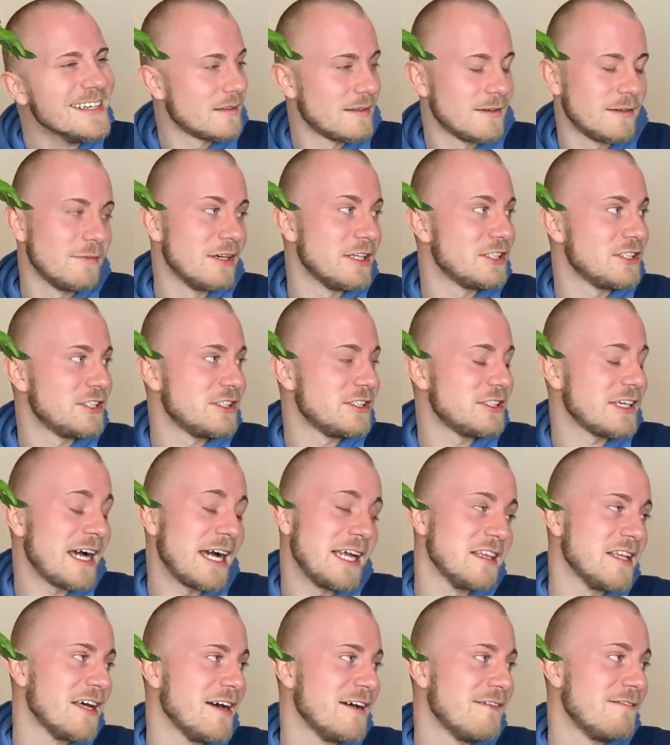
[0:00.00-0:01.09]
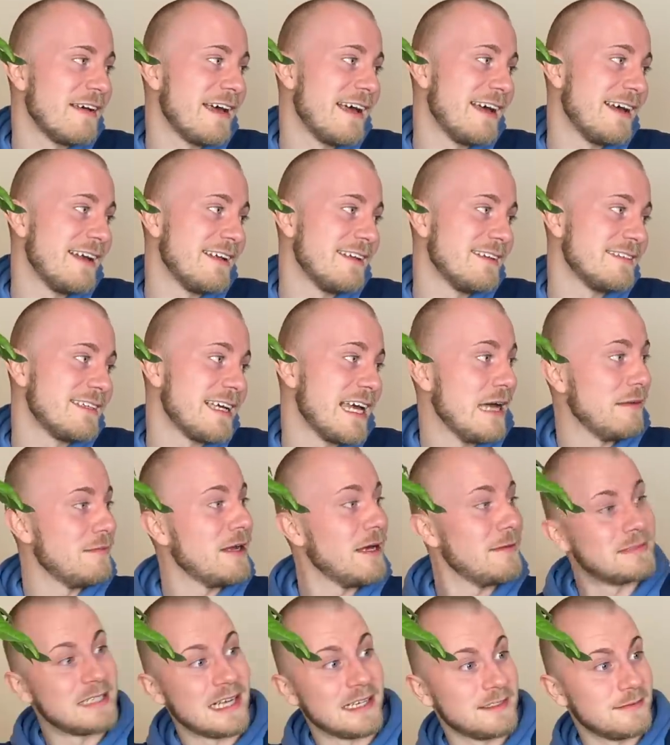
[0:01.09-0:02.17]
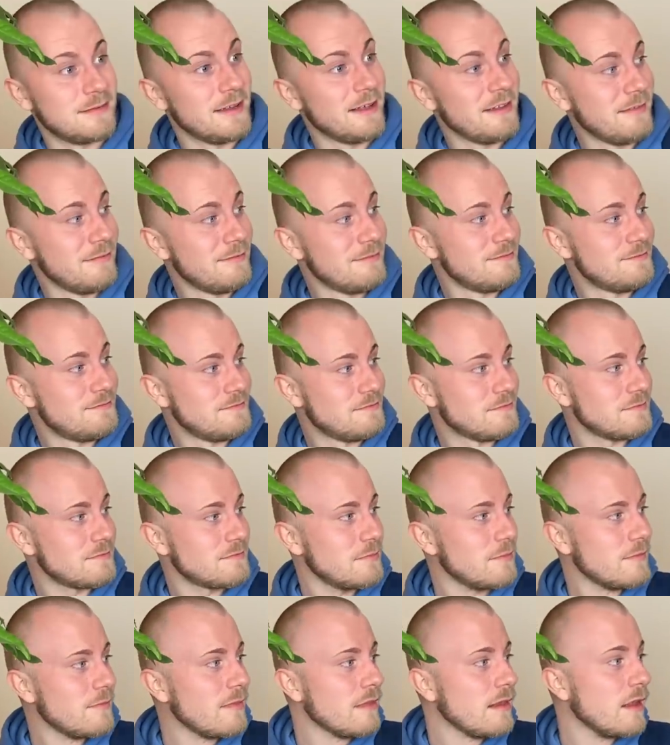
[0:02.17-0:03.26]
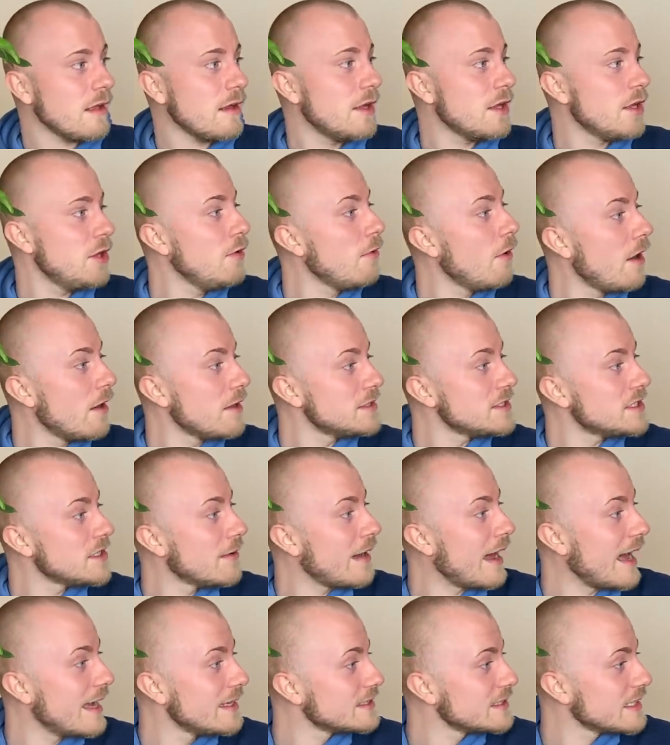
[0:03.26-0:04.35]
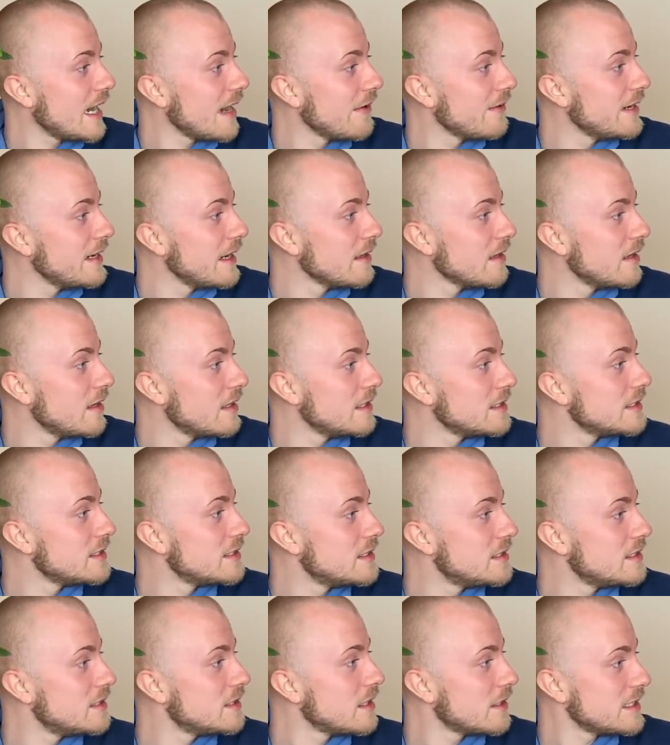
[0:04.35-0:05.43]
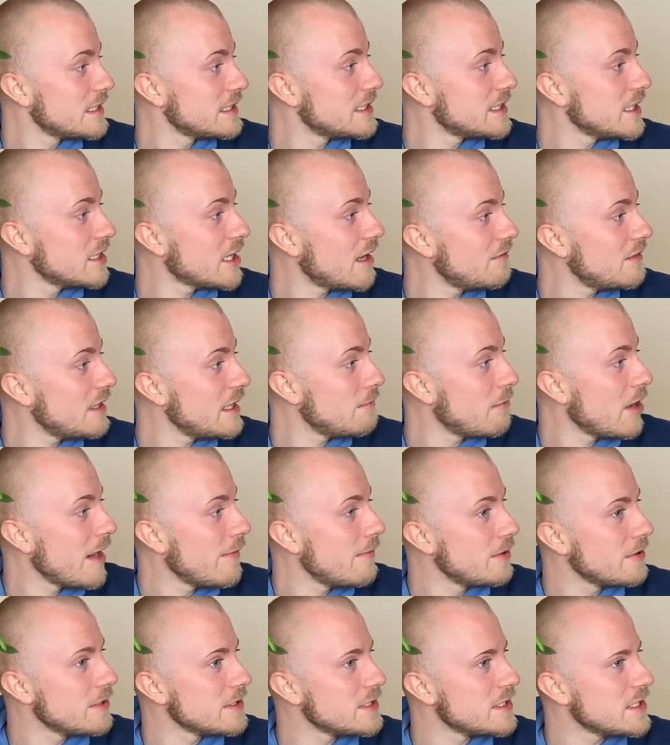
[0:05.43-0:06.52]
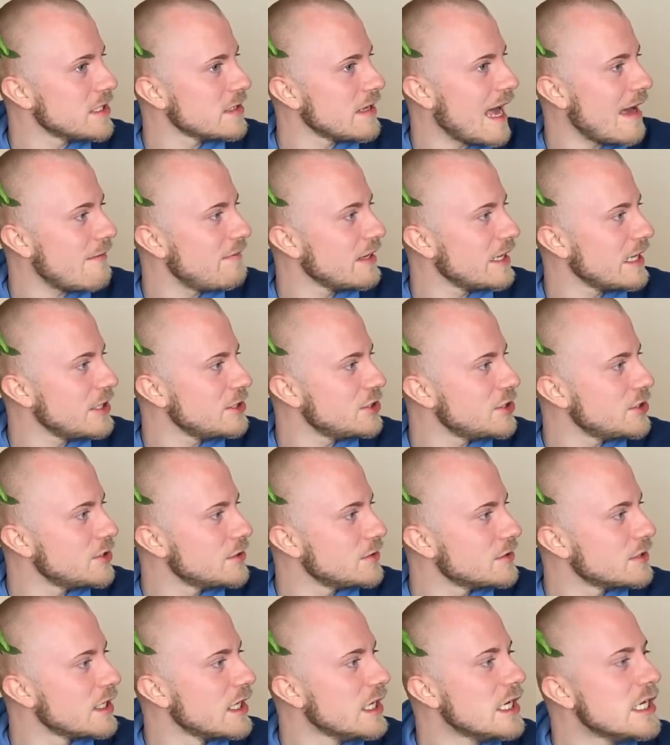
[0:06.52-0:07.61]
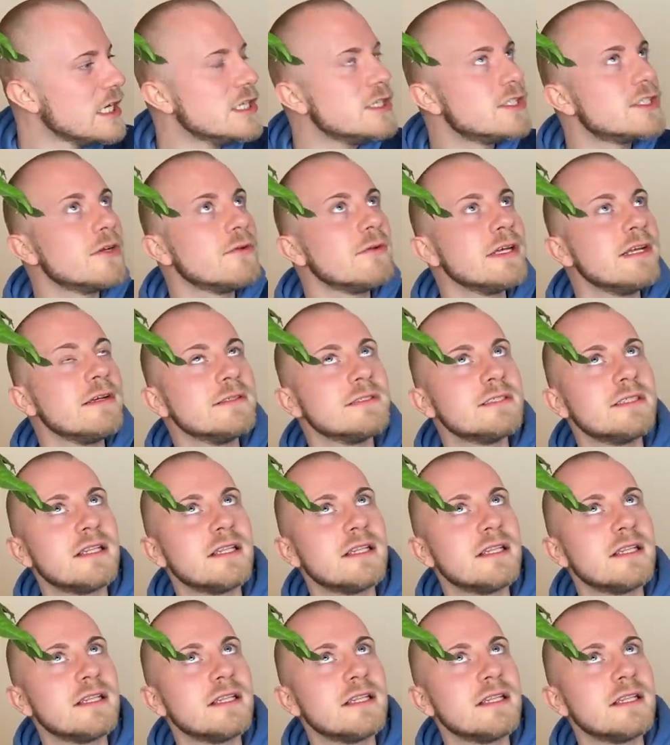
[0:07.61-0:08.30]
which I love and am obsessed with. You also ask Ariella, starting to love the apartment or still having issues? So here's the